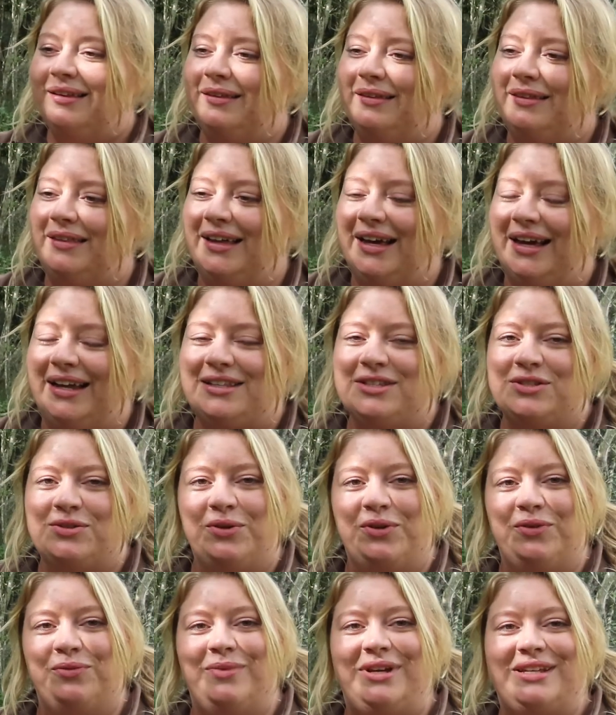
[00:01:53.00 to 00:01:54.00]
that
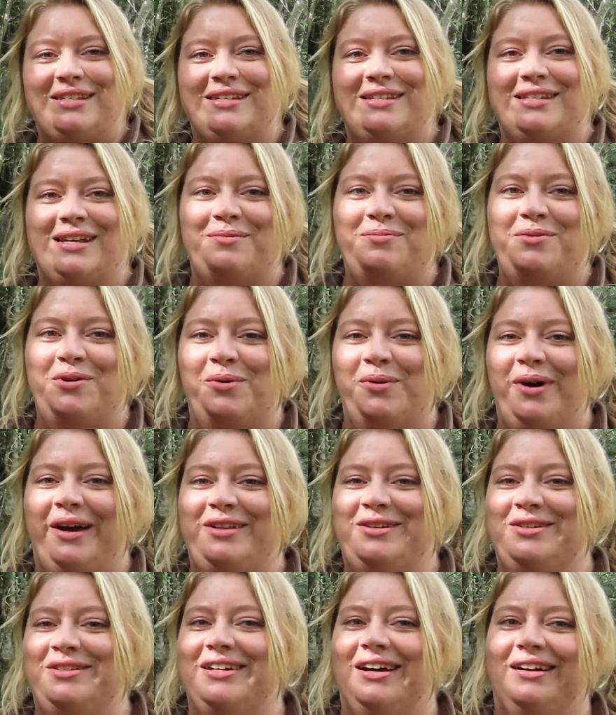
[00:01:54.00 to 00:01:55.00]
sort of messes up your
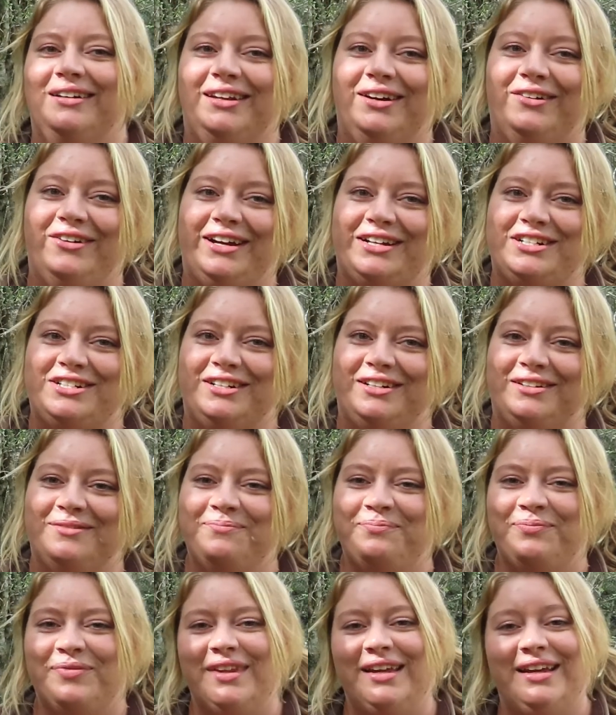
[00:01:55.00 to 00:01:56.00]
way to tell direction.
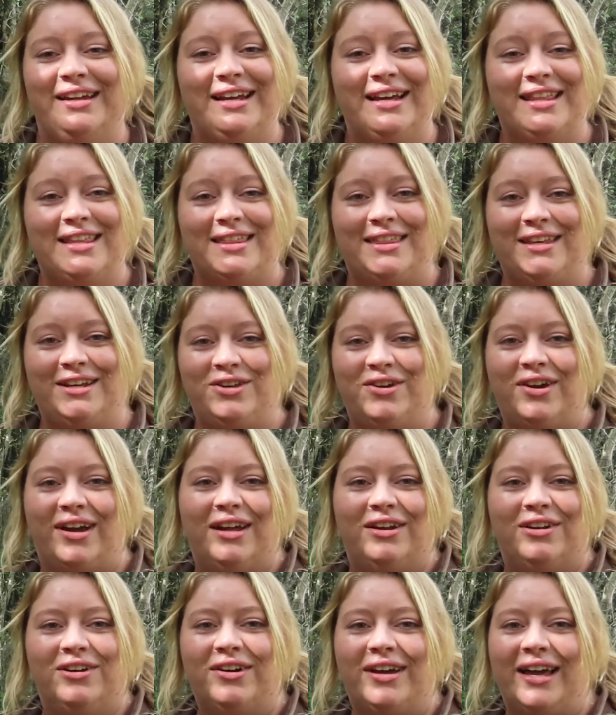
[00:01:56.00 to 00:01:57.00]
Another thing you
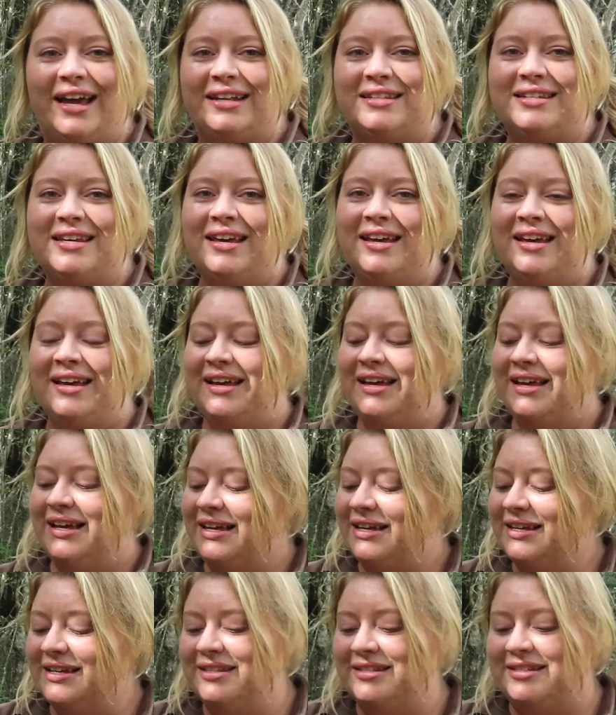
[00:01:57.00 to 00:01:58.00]
can look at
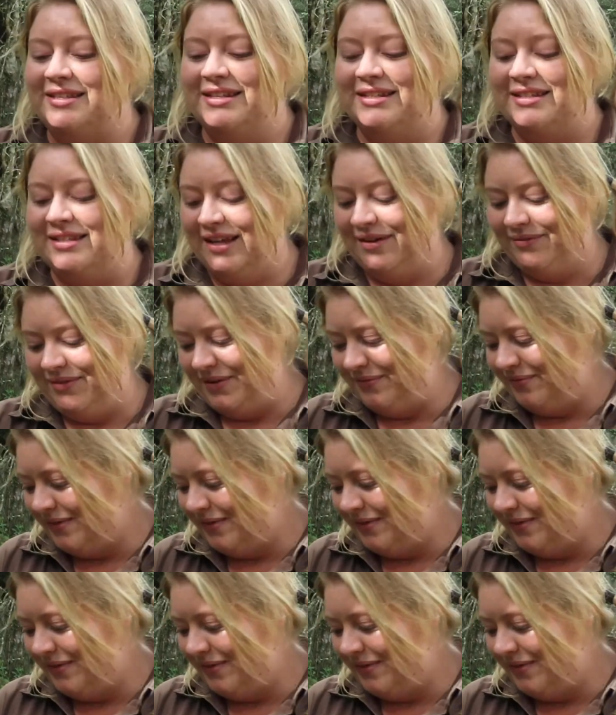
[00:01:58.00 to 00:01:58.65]
is this lovely